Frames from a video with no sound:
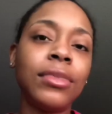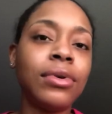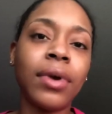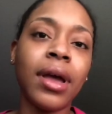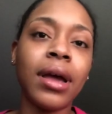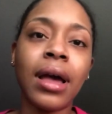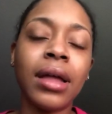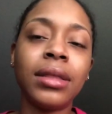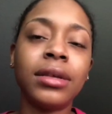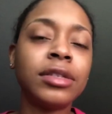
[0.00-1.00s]
okay, I
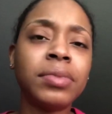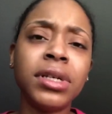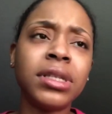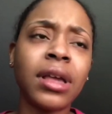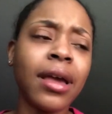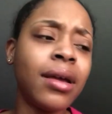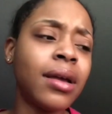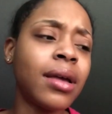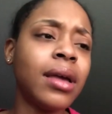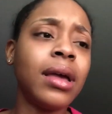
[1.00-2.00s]
got this piece of cake.
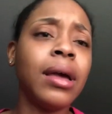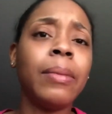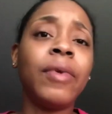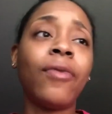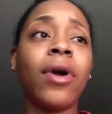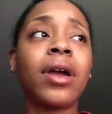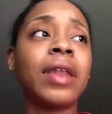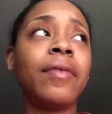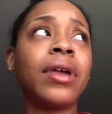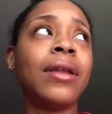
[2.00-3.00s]
Before I could
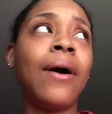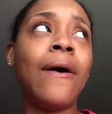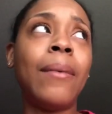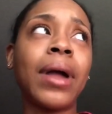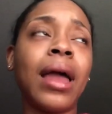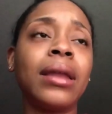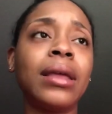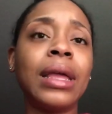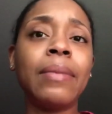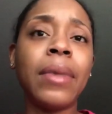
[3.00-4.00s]
even get home, I got an
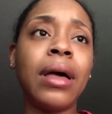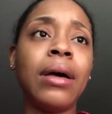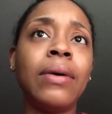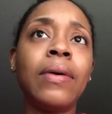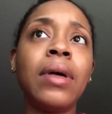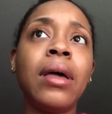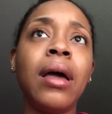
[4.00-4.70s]
email